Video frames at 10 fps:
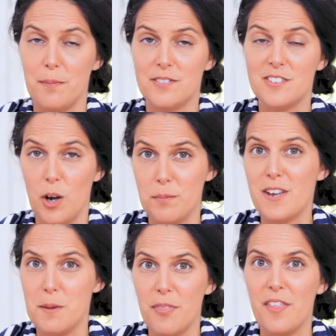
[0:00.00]
of
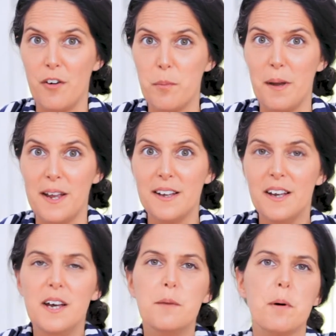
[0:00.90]
chemotherapy,
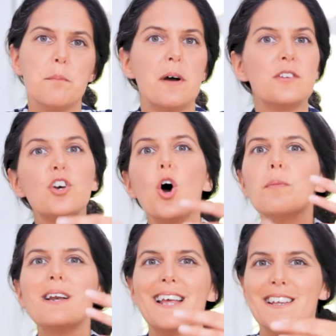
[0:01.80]
but most
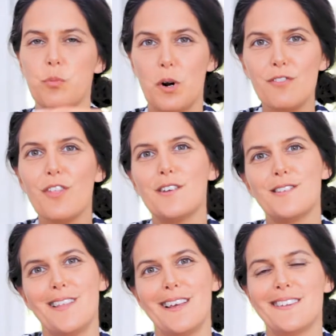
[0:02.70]
commonly it's one of those
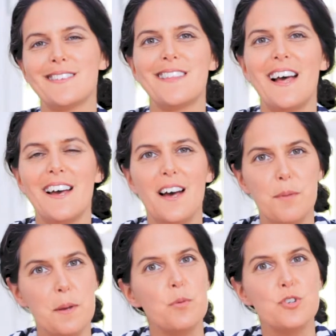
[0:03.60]
things that
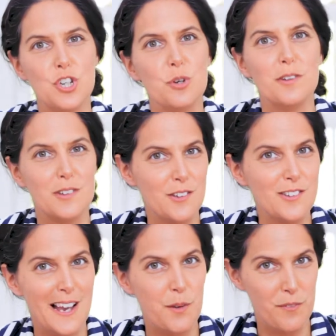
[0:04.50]
people do
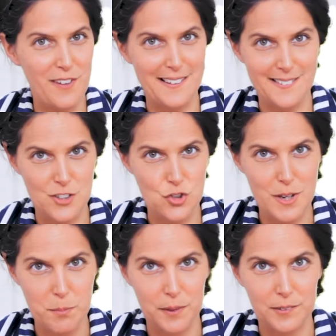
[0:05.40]
associate with cancer
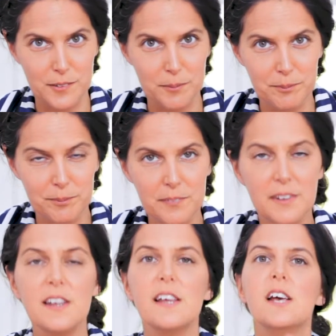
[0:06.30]
treatment.
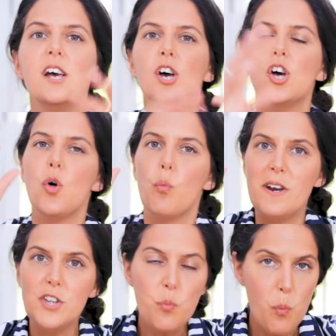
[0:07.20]

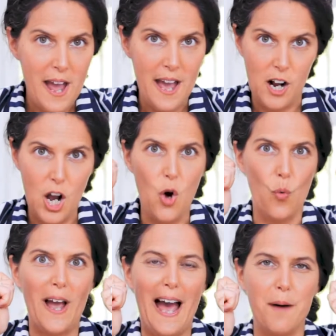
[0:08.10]
When you wear a
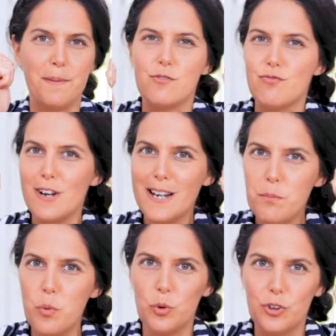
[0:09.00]
cold cap, it's really
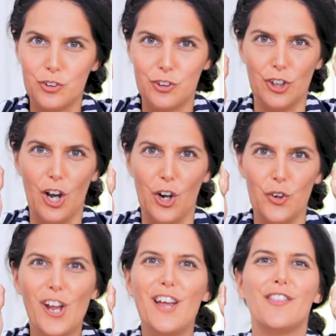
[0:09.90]
important to know
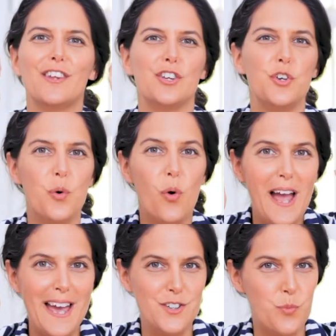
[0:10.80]
that your
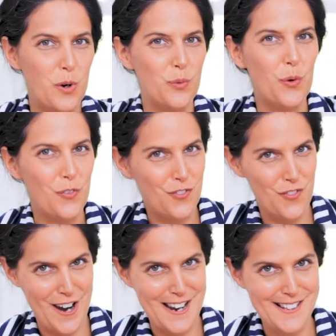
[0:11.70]
head will not
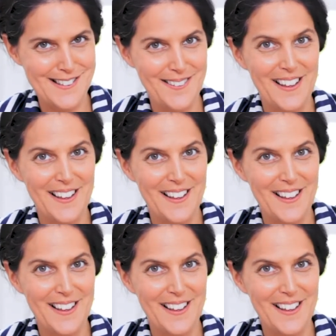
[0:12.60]
freeze.